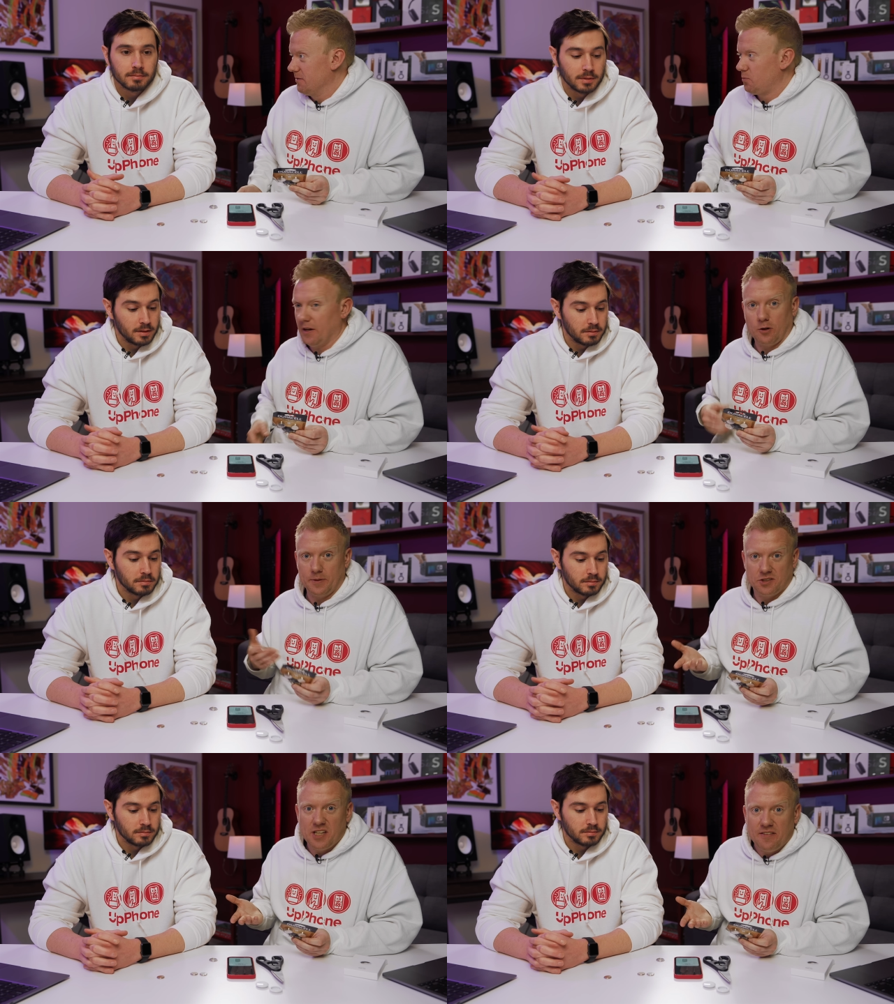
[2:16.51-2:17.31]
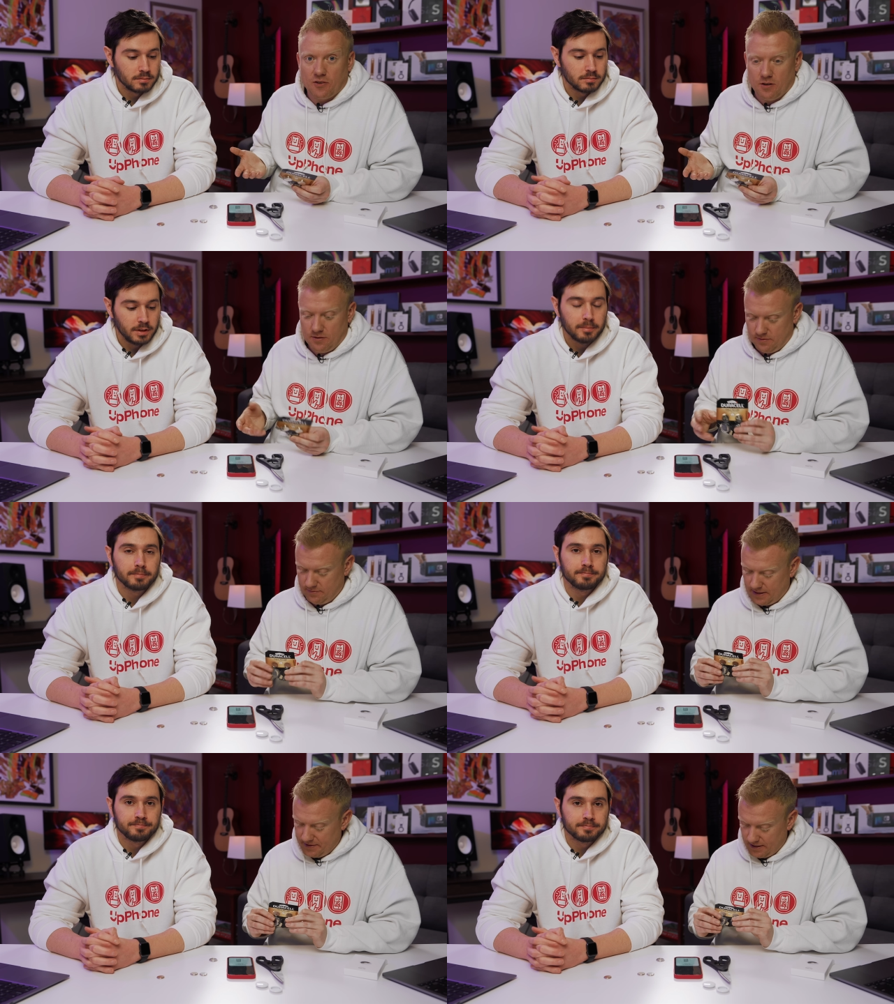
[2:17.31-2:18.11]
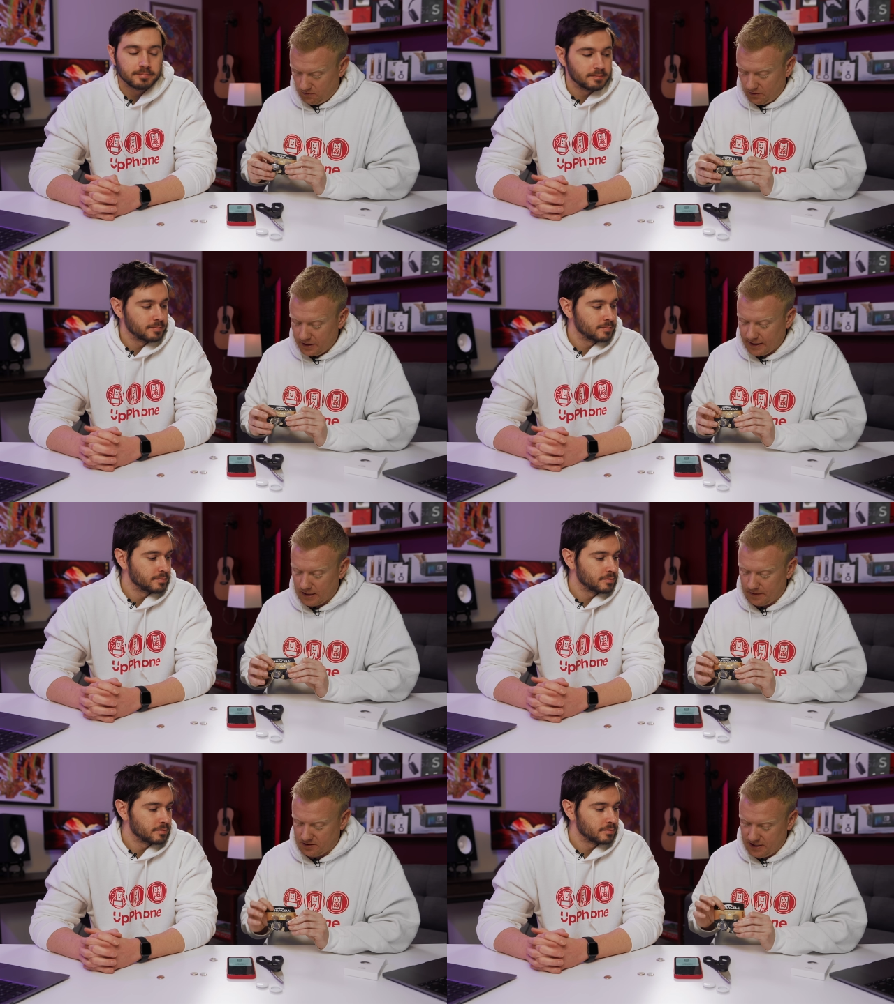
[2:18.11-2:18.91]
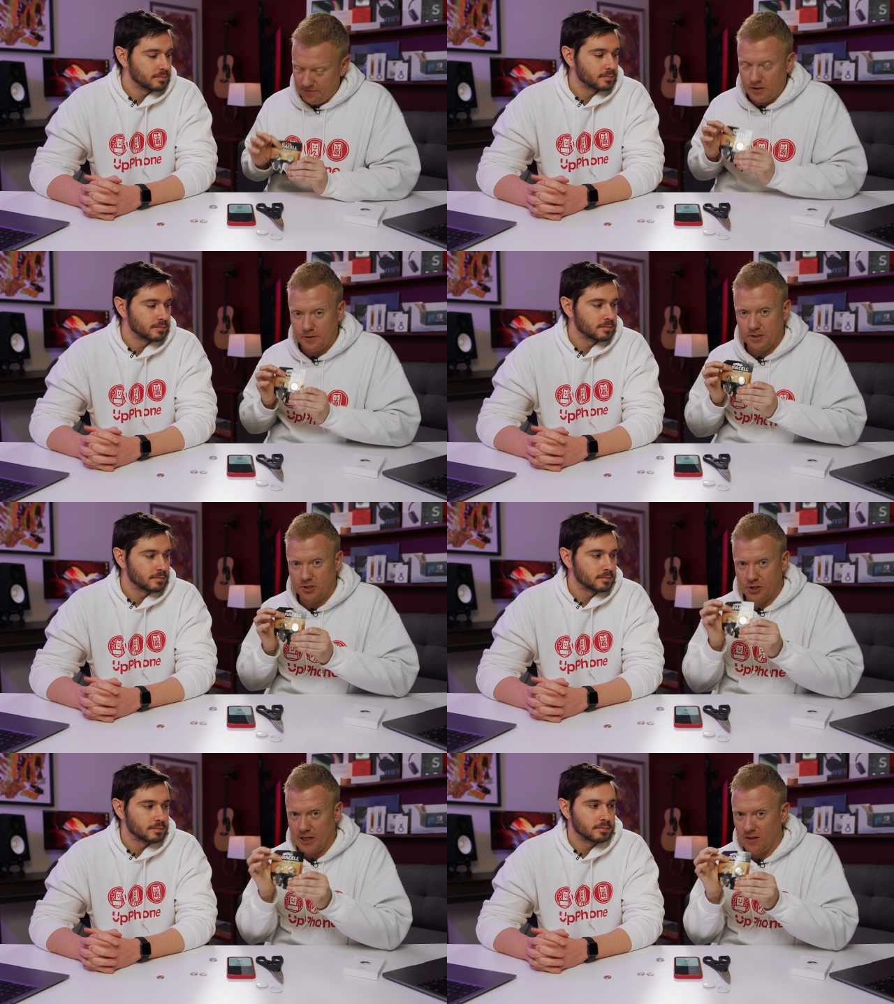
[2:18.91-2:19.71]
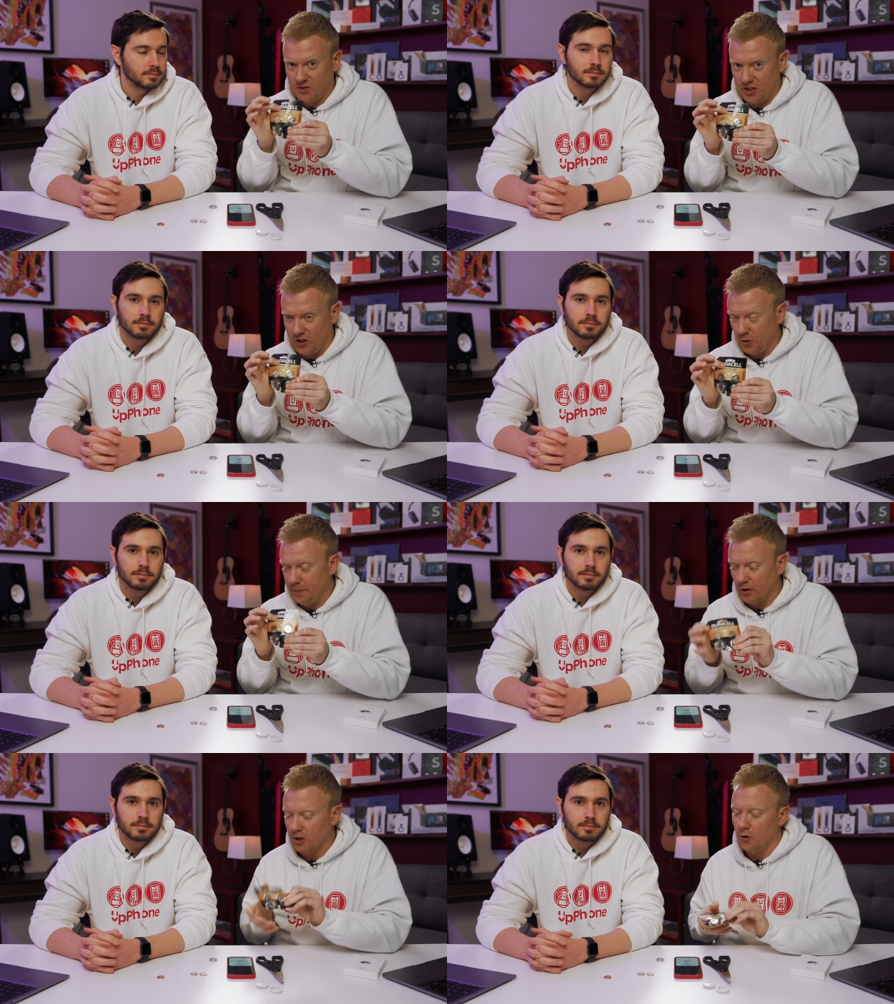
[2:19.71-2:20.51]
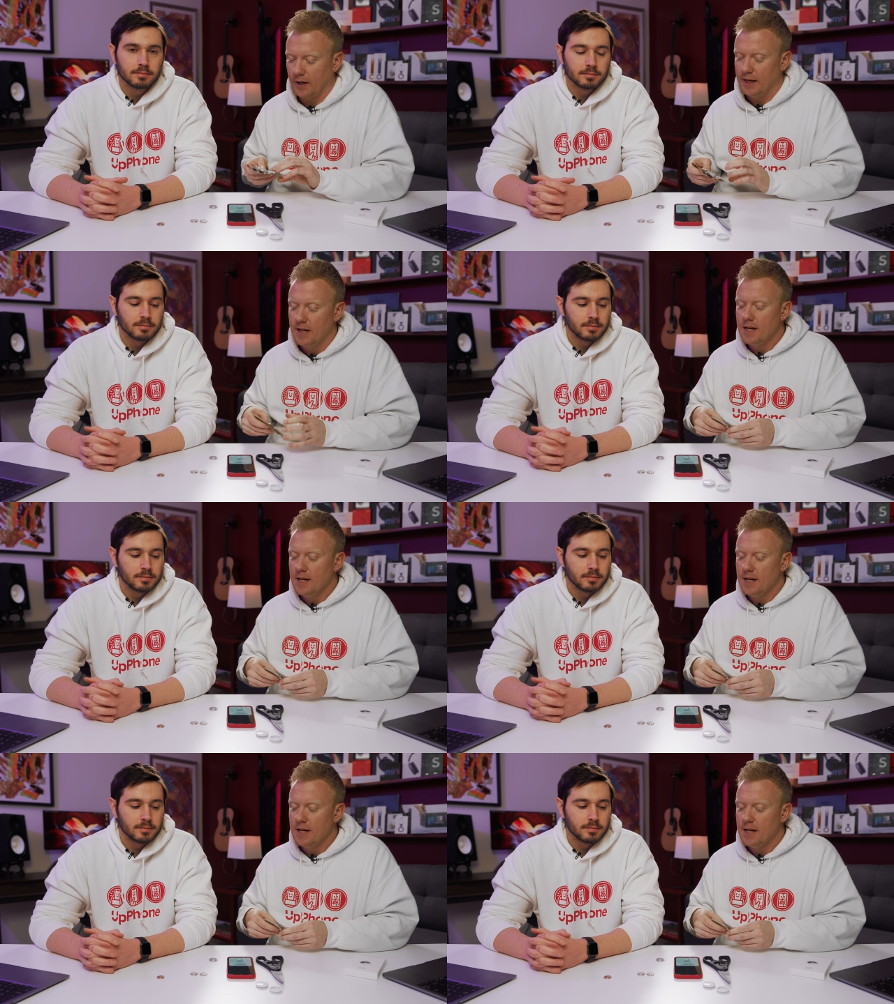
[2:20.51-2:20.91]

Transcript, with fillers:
Speaker 1: Probably a little bit safer. Yep. I mean, they're really thinking about safety with this child secure bitter coating.